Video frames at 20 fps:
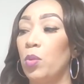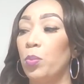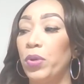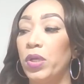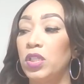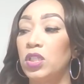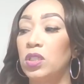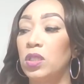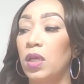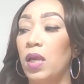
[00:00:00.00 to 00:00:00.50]

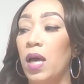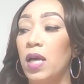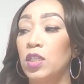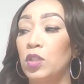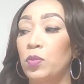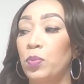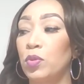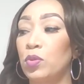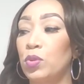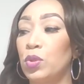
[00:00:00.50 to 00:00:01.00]
Preach the
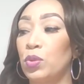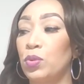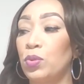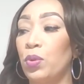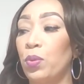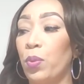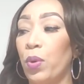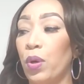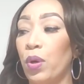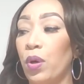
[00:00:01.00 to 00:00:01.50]
gospel to
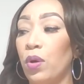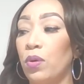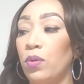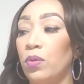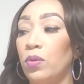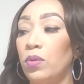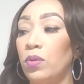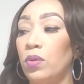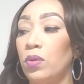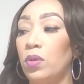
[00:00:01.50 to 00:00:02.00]
the world.
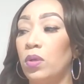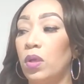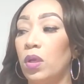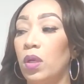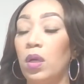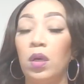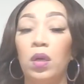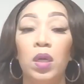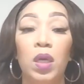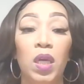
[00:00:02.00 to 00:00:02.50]

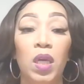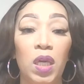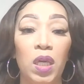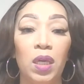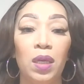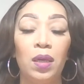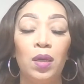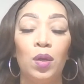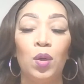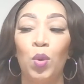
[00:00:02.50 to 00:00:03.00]

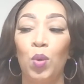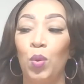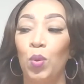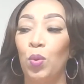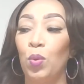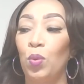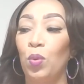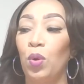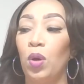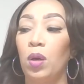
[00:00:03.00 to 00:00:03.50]
He
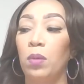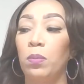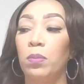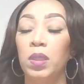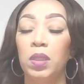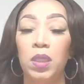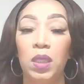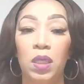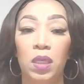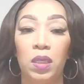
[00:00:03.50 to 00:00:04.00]
who
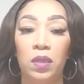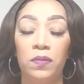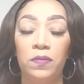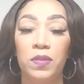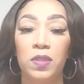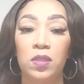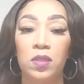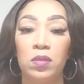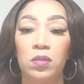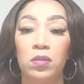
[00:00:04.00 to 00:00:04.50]

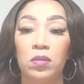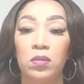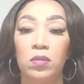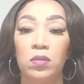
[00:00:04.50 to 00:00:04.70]
believes.